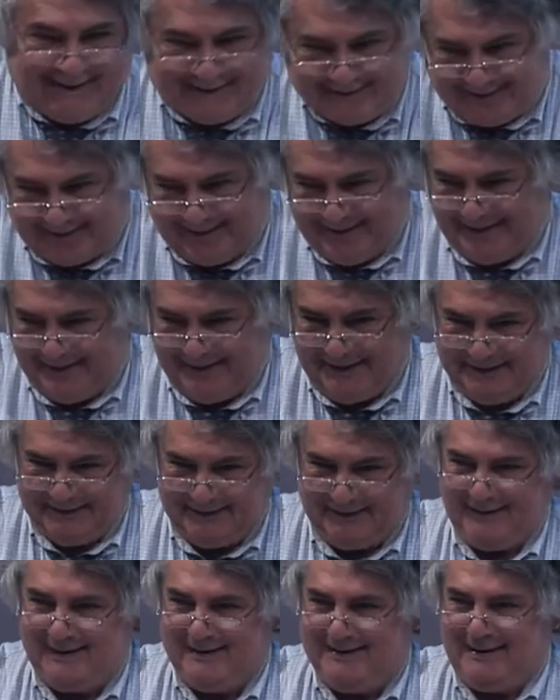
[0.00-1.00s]
that
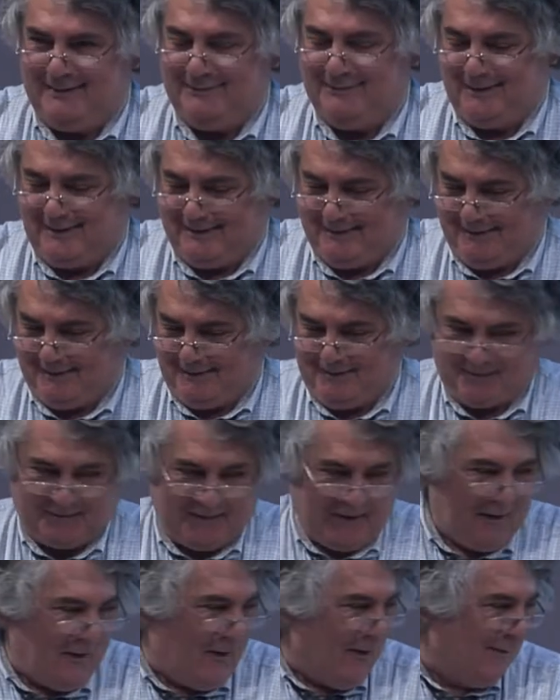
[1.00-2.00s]
there is some
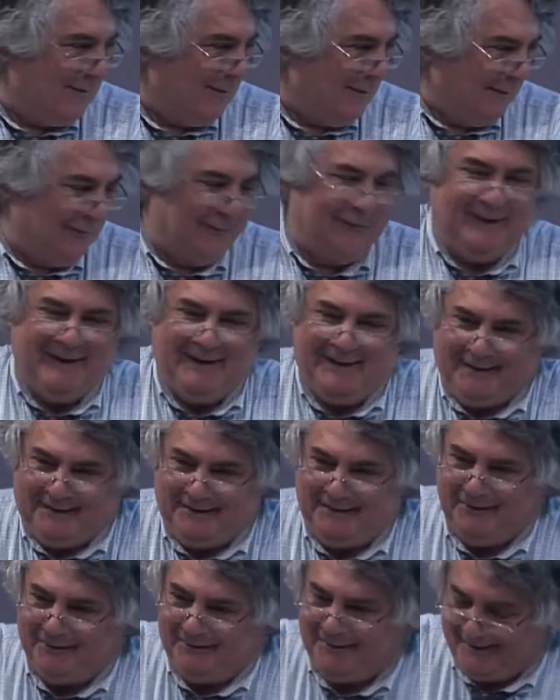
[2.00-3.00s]
common
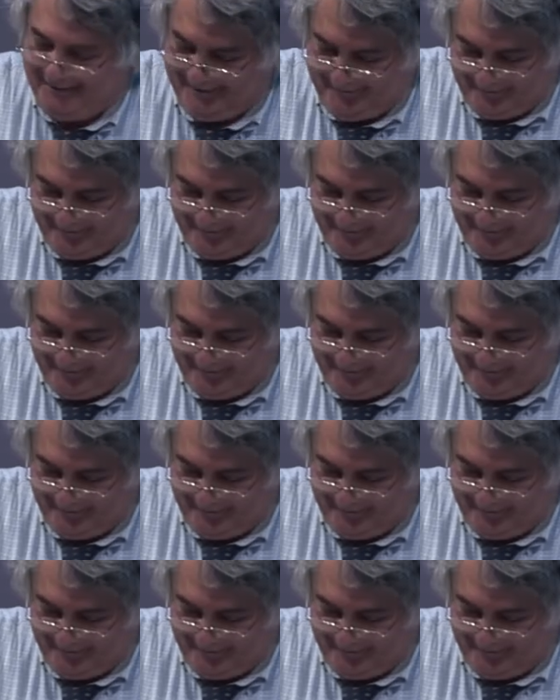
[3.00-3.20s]
feeling on